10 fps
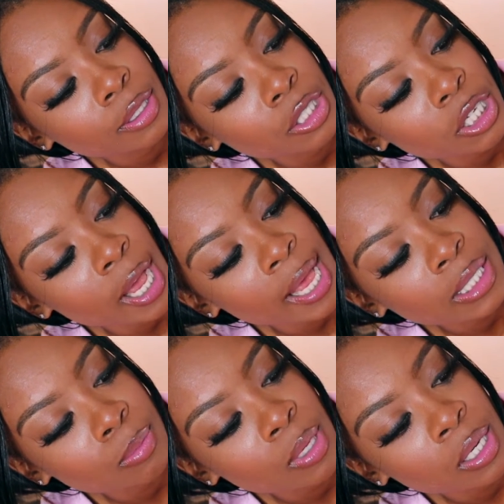
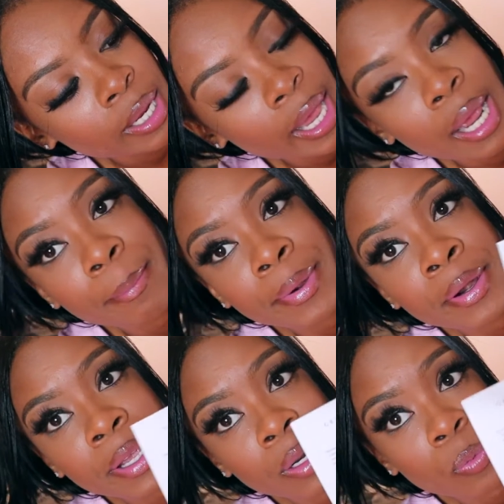jasmine, amber,
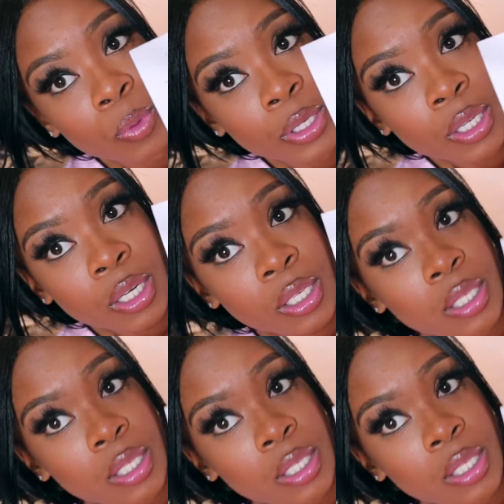and wood.